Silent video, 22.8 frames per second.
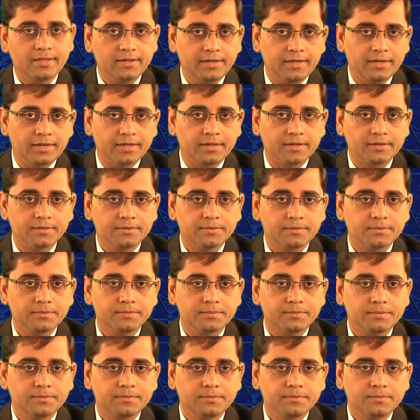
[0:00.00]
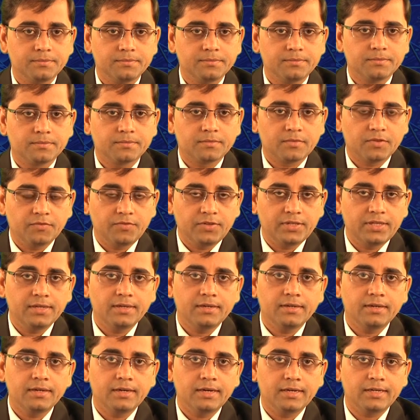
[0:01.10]
screening, whether
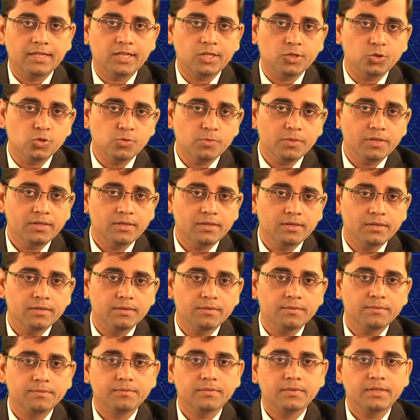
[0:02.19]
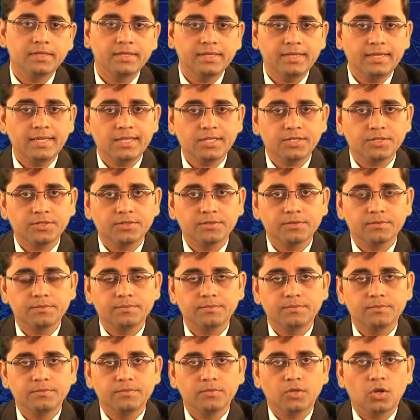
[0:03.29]
it is human, yeast
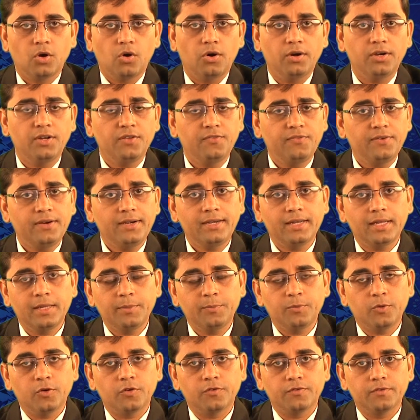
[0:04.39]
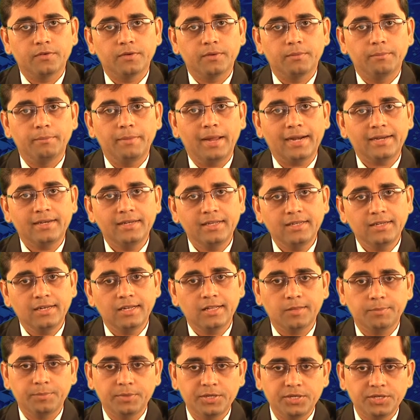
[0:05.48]
or different type of bacterial
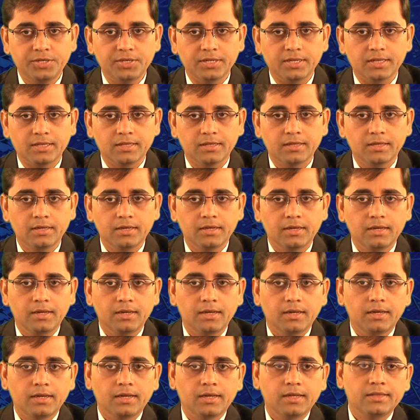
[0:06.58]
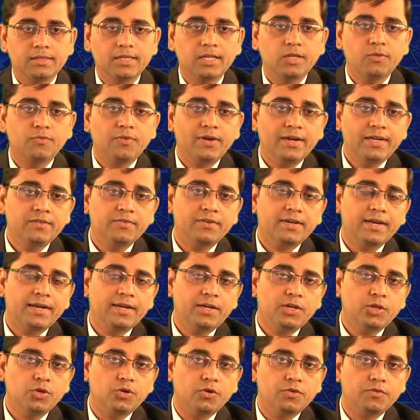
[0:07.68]
species. These wide
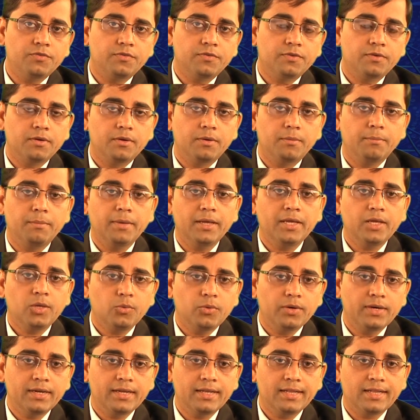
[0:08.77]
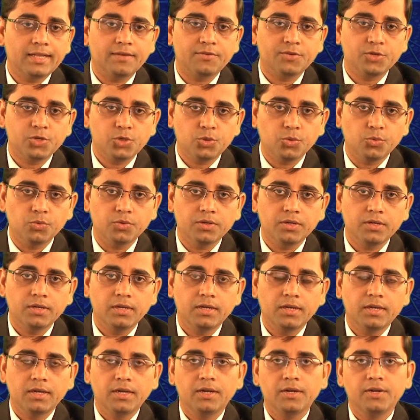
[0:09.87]
variety of microarrays have shown
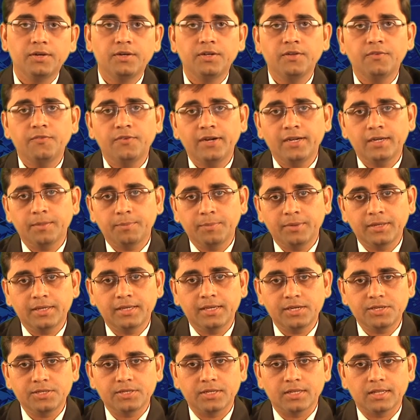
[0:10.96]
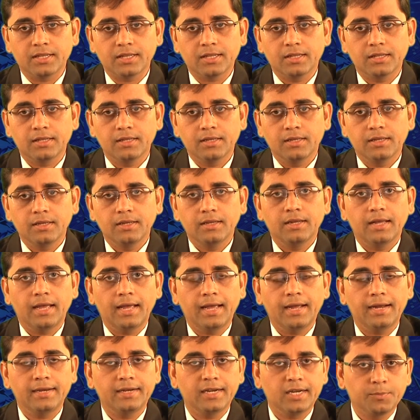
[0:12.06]
different applications
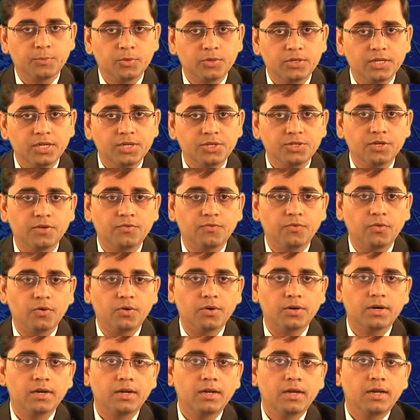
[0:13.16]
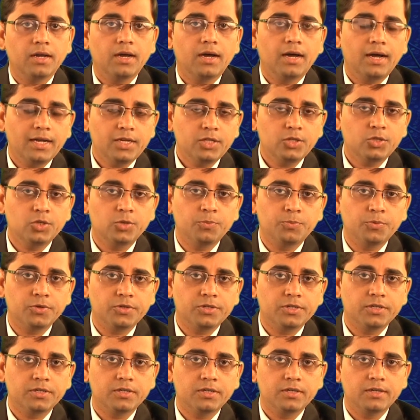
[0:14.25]
and its potential for high
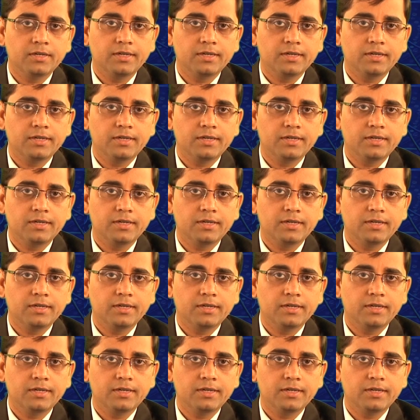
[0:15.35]
throughput